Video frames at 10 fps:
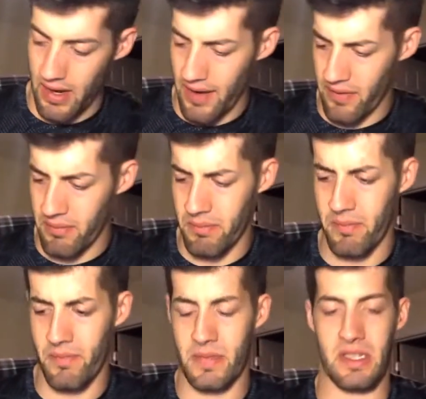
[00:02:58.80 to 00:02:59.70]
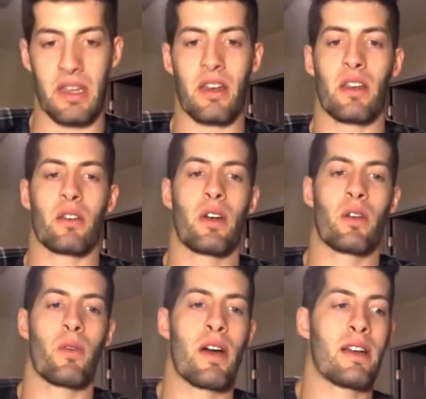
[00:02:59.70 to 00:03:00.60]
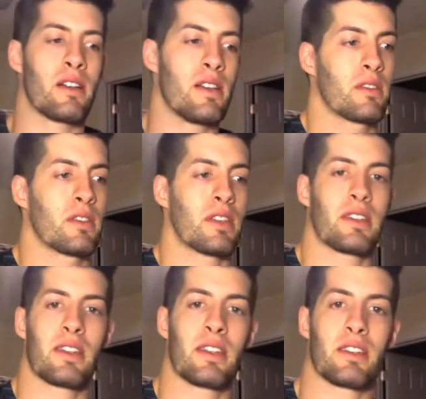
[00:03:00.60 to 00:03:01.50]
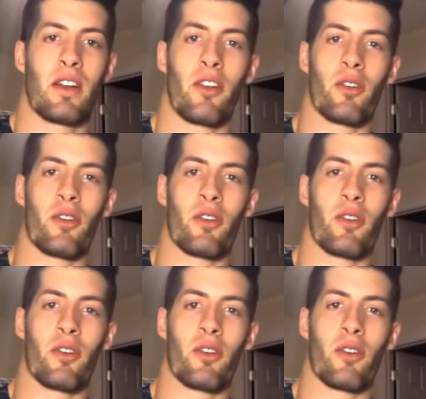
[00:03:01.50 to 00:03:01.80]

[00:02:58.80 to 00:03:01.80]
that I haven't seen in quite a while, just because he started